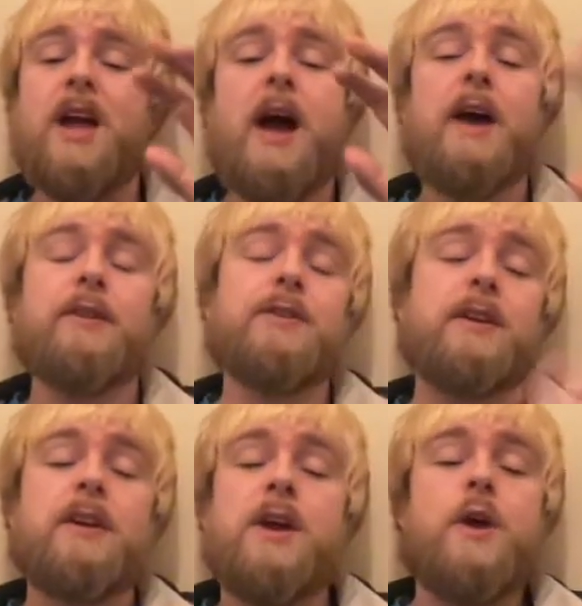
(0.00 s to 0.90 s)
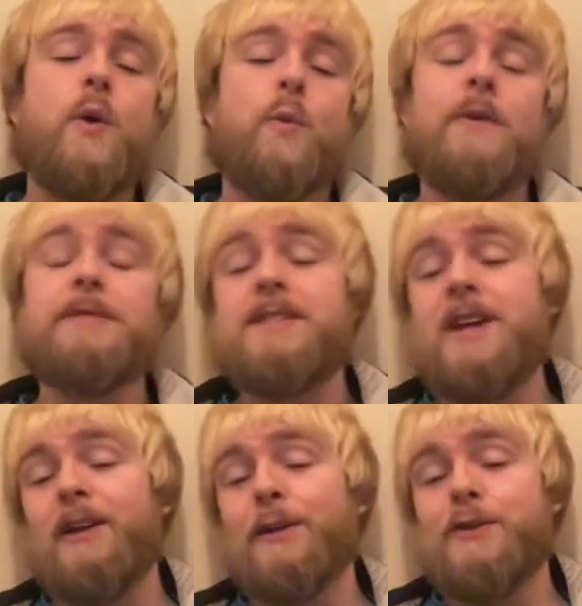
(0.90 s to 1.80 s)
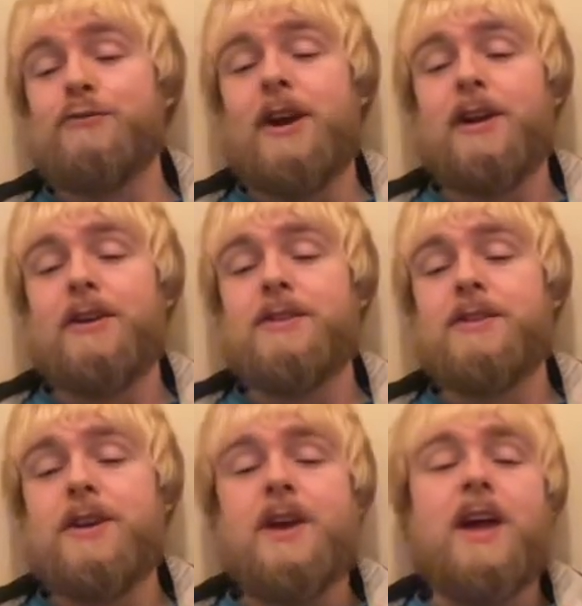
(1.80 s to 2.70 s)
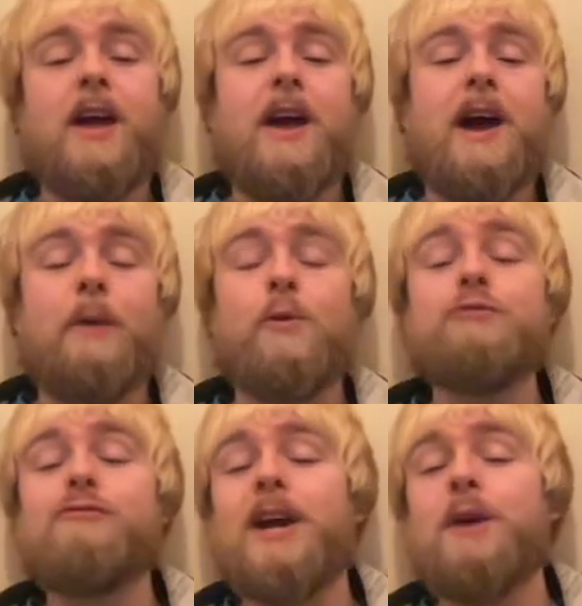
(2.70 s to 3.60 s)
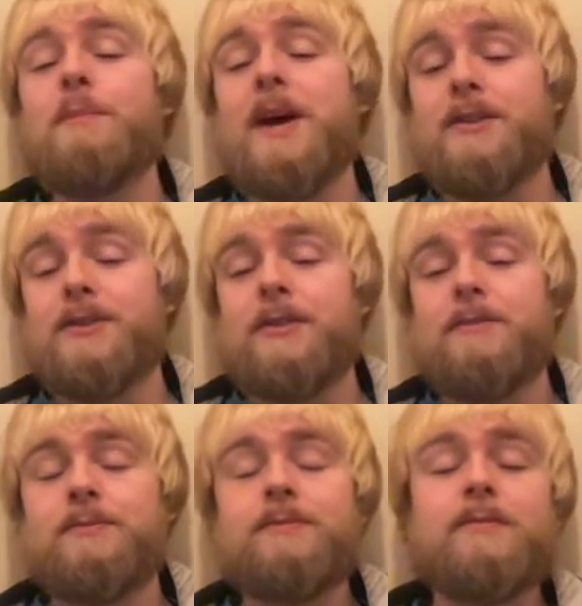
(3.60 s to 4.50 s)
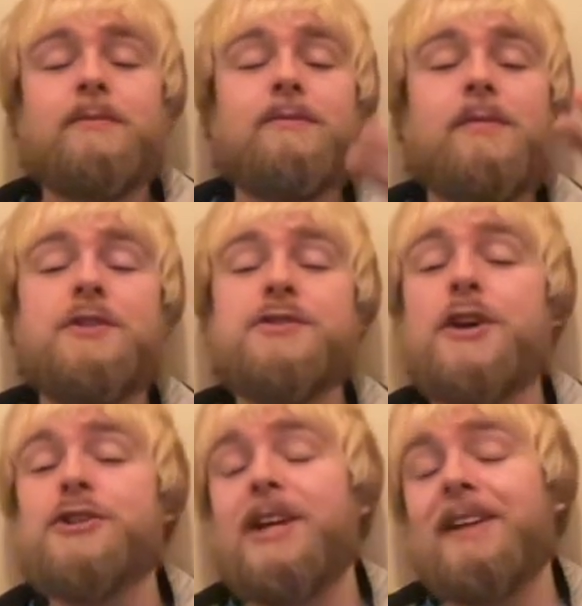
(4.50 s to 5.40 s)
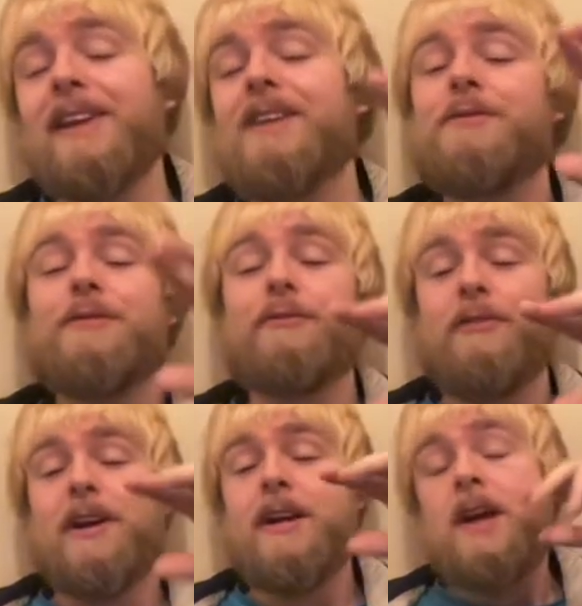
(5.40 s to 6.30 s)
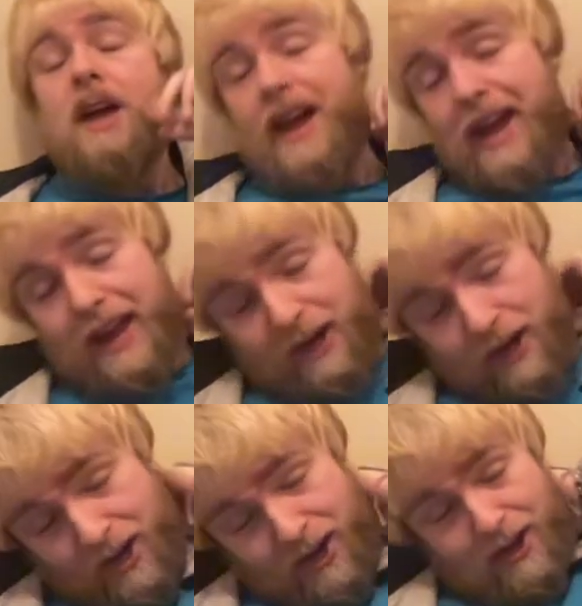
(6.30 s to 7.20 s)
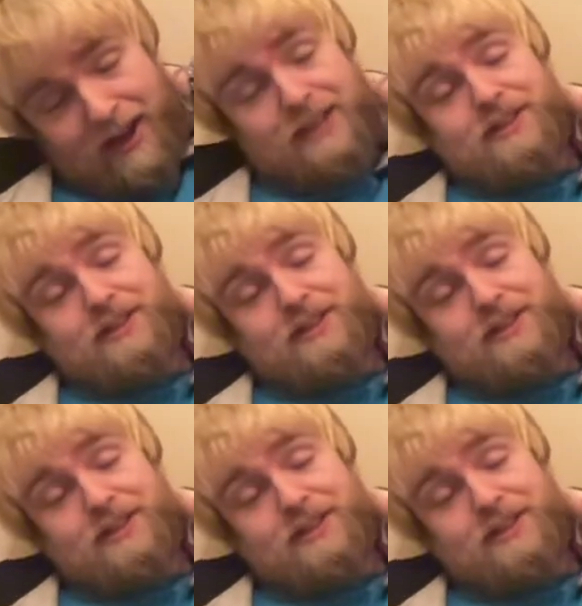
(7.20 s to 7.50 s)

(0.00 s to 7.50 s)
And with the title of this record, uh, I would recommend searching Live Free in uh, into